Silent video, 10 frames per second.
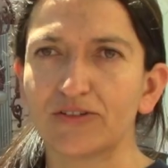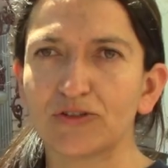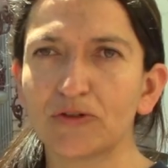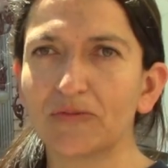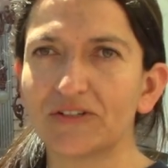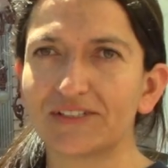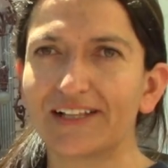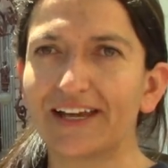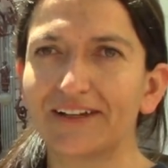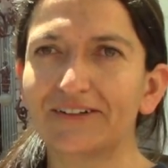two months
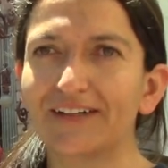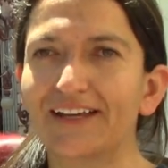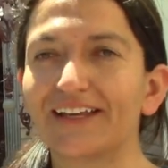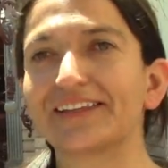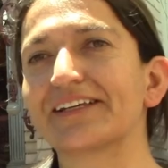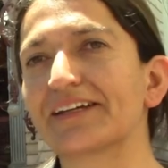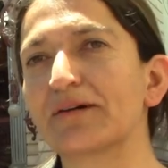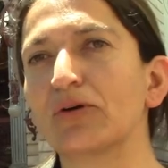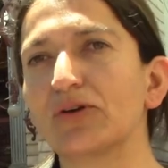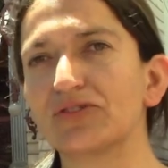later, the
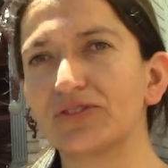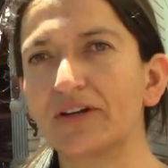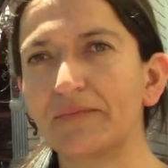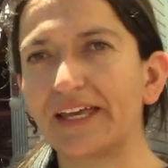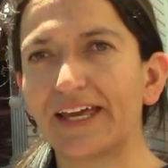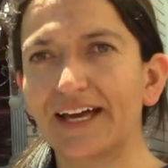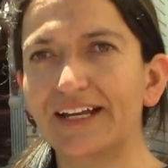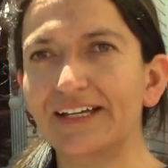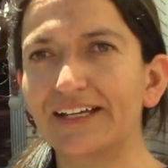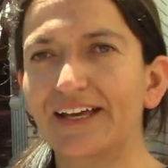Revolución
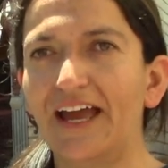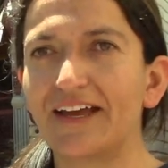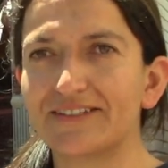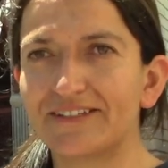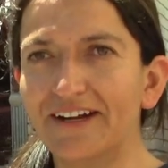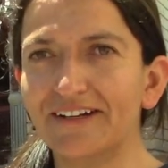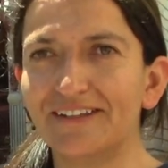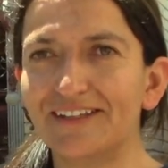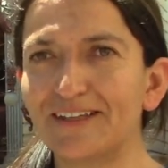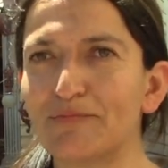Mexicana
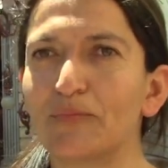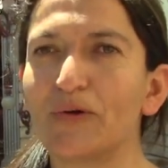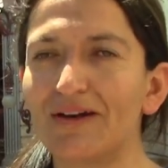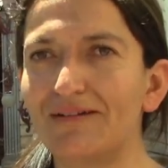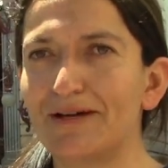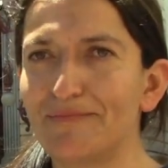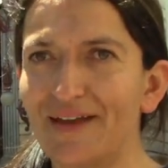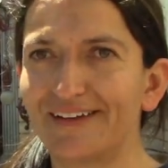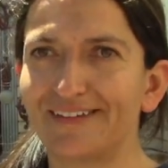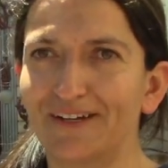started in Puebla,
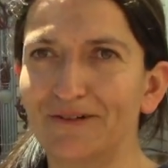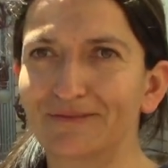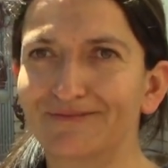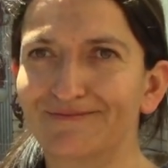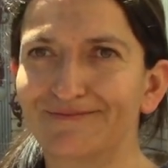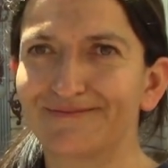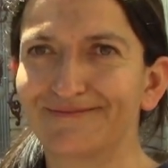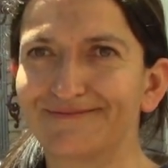Mexico.